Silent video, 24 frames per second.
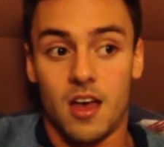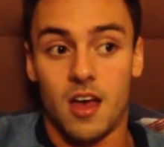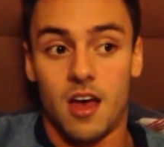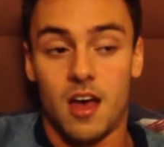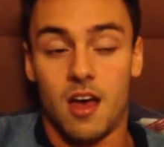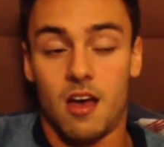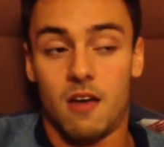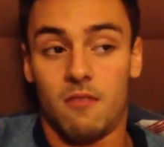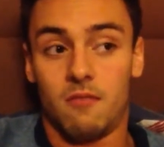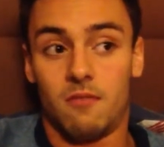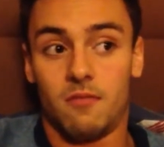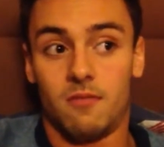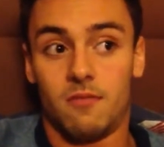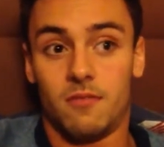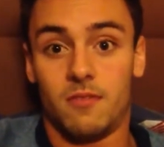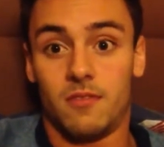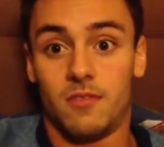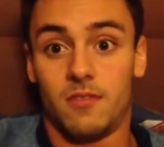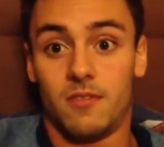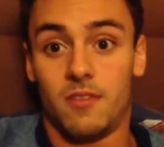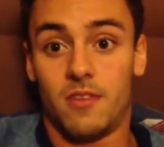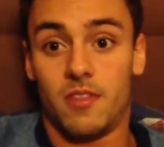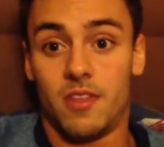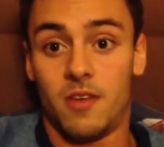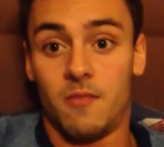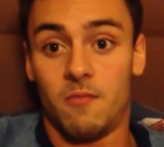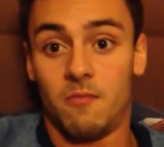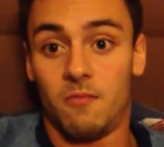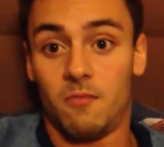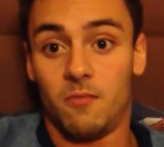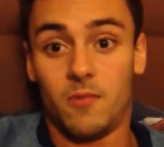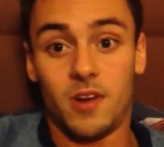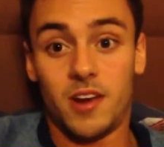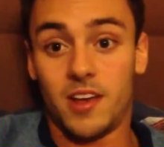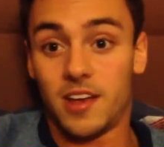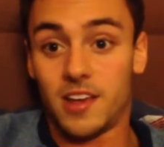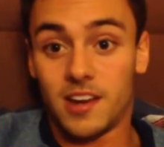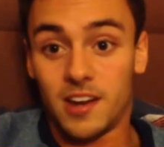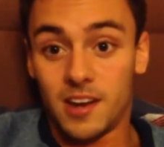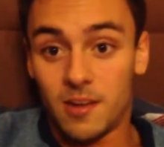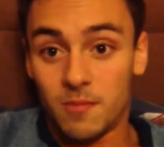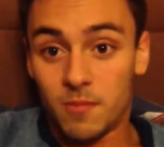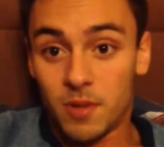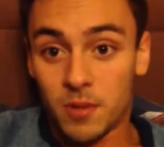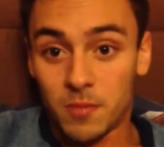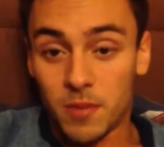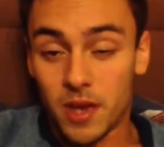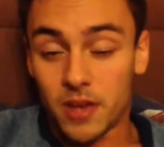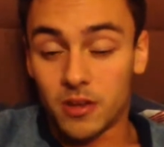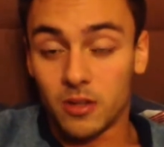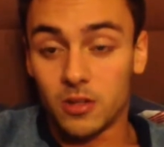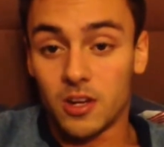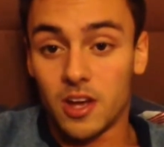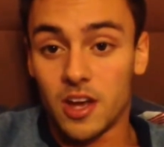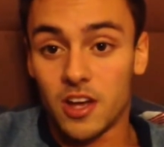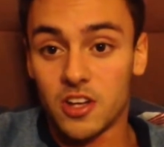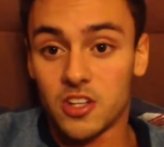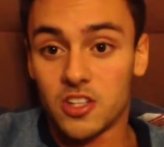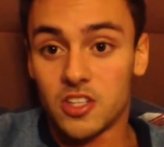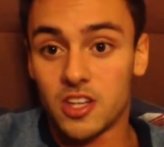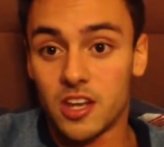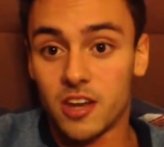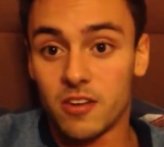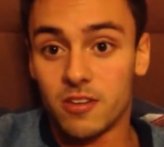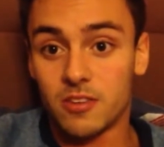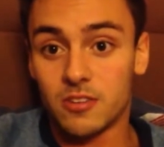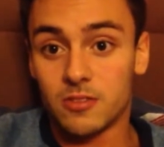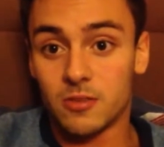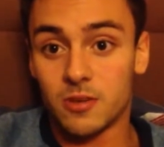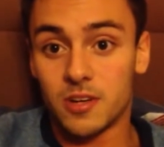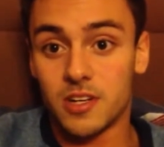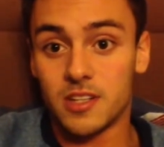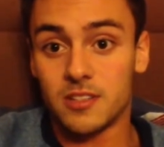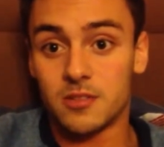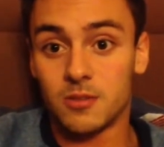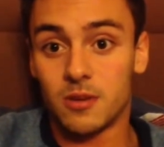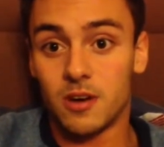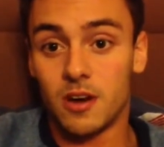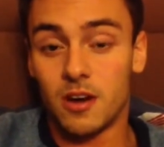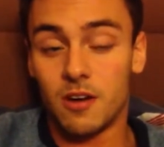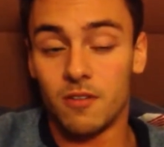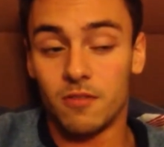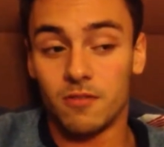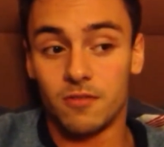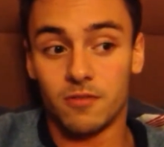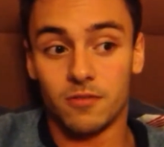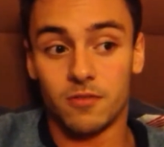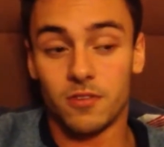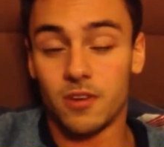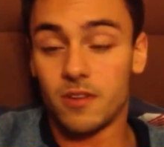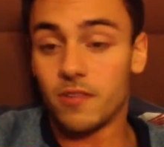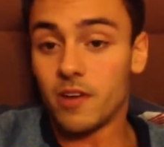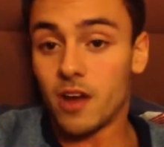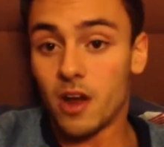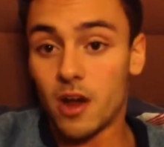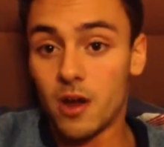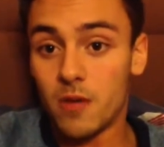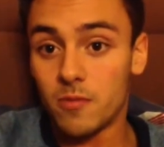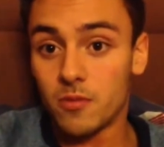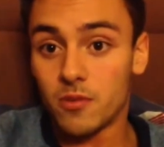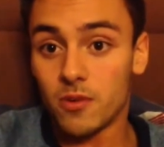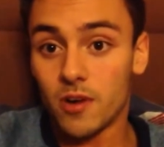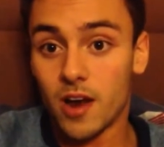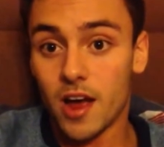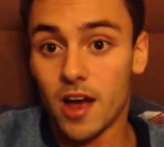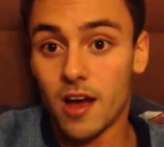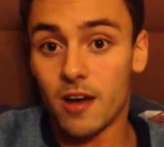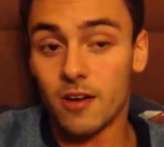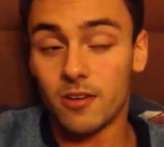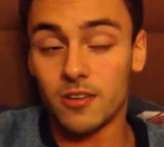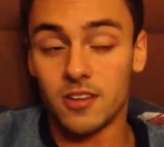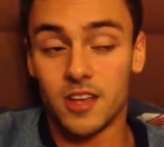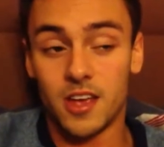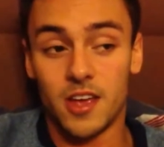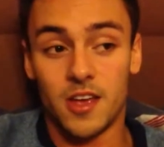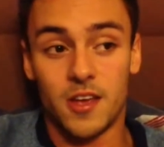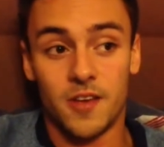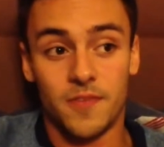And then winning an Olympic medal last year in 2012 in front of a home crowd,